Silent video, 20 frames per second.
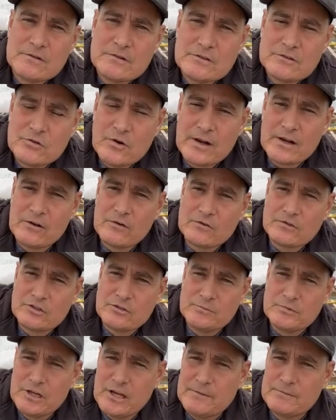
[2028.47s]
Try to learn
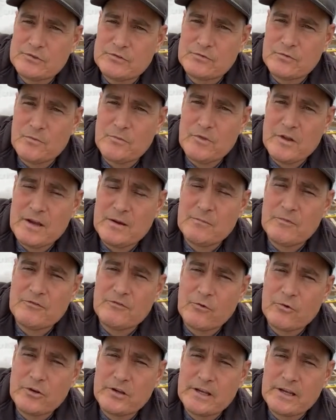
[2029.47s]
some tips from them
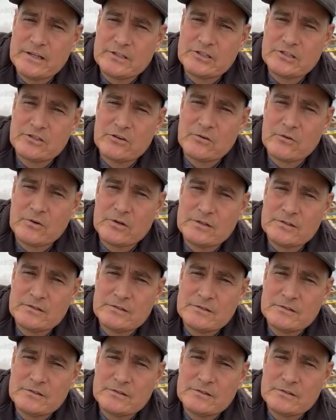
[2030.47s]
before you get started.